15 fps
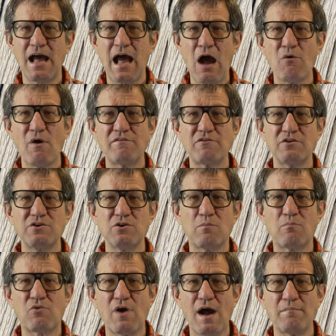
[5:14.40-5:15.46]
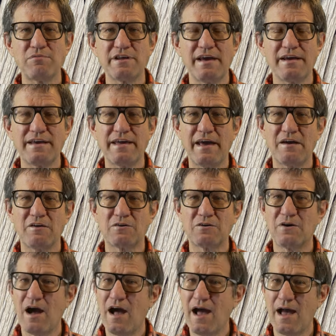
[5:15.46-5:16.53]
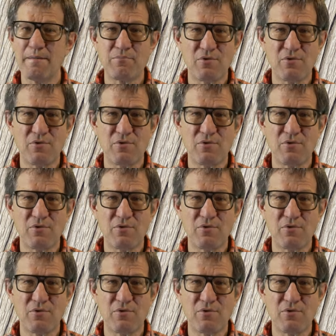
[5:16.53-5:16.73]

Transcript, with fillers: However, you'll probably encounter high